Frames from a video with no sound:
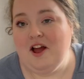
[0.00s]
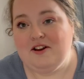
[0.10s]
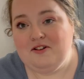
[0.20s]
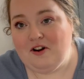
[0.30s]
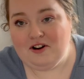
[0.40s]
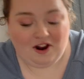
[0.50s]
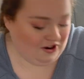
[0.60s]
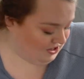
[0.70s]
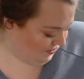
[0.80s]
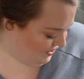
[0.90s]
Not
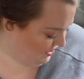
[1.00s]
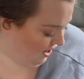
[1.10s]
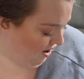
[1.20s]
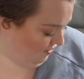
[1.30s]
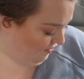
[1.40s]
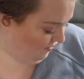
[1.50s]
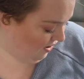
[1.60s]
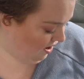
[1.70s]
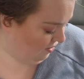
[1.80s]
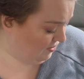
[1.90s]
loads of stuff,
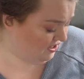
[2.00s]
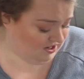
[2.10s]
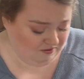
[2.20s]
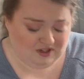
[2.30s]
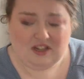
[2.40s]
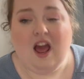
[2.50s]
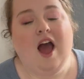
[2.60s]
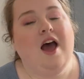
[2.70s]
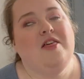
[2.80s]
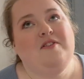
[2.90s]
uh, which, which
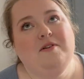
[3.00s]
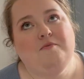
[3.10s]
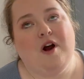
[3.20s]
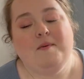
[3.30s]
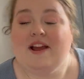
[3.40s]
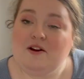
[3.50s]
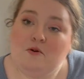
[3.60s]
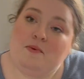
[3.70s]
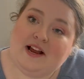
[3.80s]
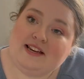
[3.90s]
Field Primark, it all
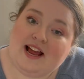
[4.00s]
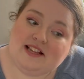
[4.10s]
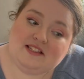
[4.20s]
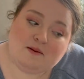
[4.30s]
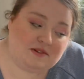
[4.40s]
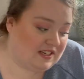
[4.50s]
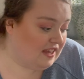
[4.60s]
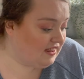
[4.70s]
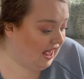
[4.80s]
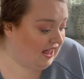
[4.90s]
bloody adds up, doesn't
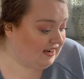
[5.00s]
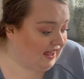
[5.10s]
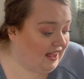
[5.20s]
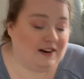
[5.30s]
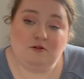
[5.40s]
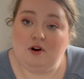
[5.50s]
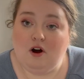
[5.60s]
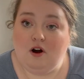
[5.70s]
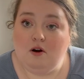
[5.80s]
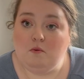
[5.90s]
it? That that little
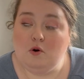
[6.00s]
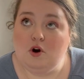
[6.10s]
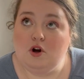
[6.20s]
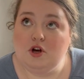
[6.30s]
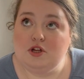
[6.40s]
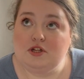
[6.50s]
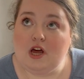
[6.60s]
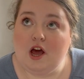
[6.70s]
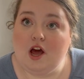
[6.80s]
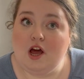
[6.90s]
lot was
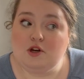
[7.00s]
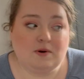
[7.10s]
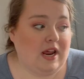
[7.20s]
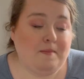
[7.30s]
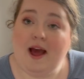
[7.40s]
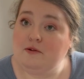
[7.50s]
uh, £28.